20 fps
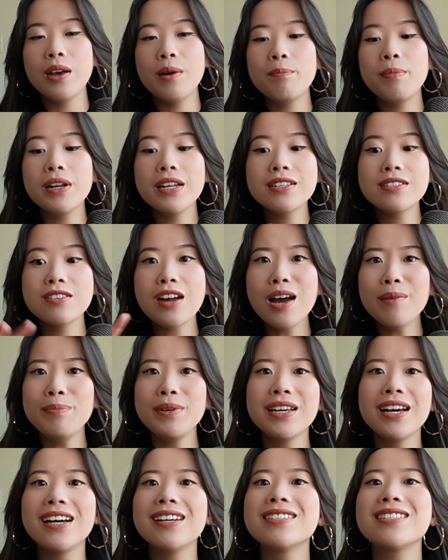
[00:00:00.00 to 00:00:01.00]
But it's not
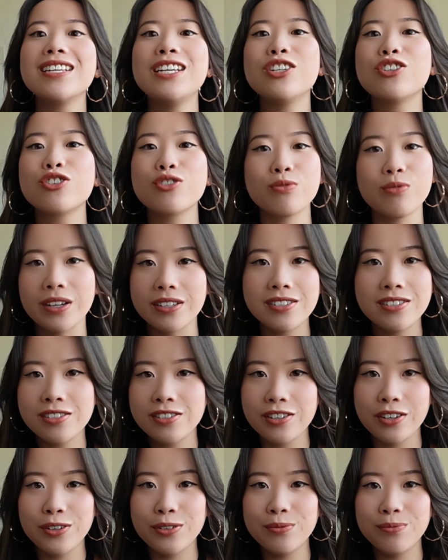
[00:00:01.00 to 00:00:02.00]
because he
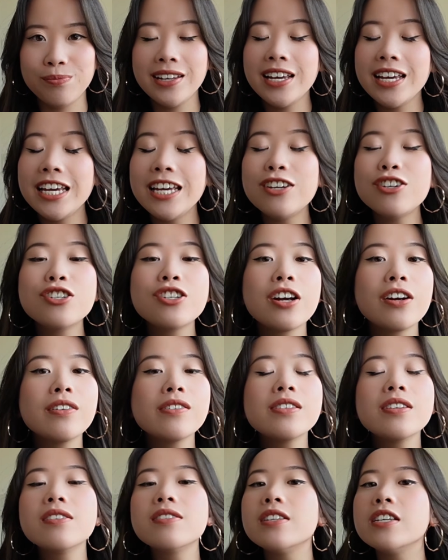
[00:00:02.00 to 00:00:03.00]
trusts you. He
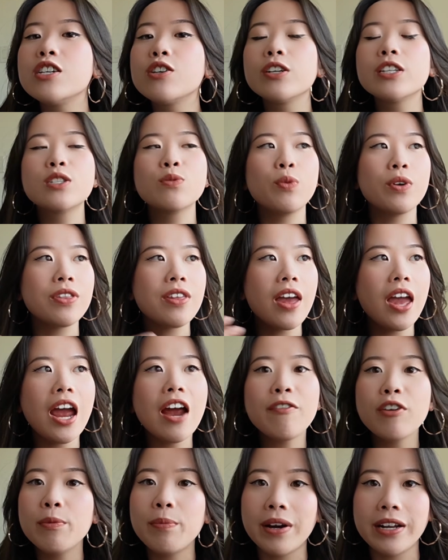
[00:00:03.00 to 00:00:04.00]
shares his secrets with
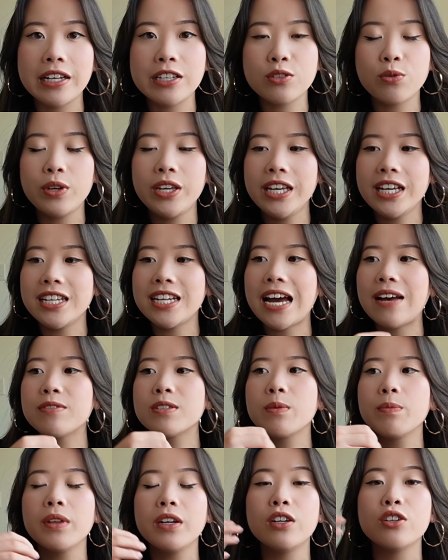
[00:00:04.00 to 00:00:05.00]
everybody so he can have
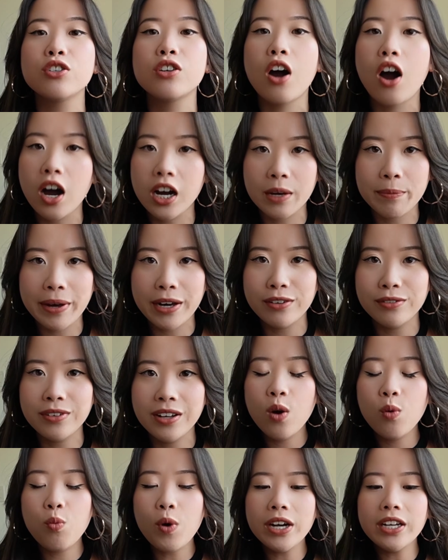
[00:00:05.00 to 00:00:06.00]
something to talk about.
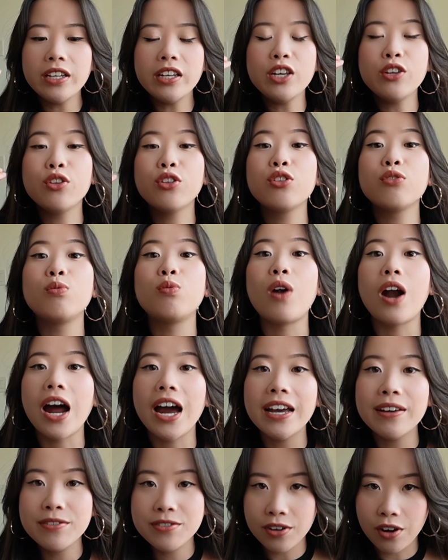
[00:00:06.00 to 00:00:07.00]
What he
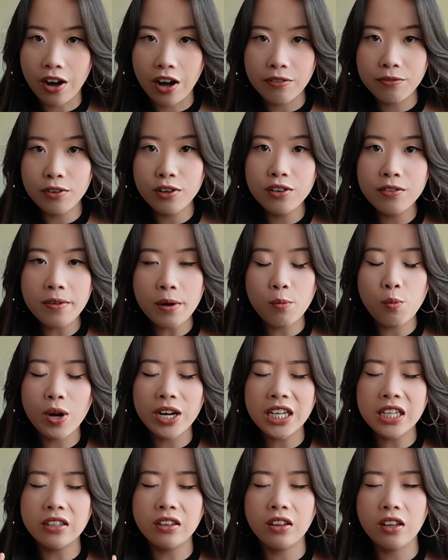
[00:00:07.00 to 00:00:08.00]
thrives off of and what
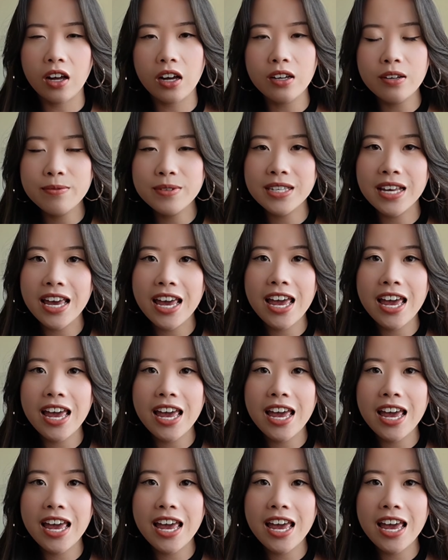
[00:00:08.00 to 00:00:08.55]
he loves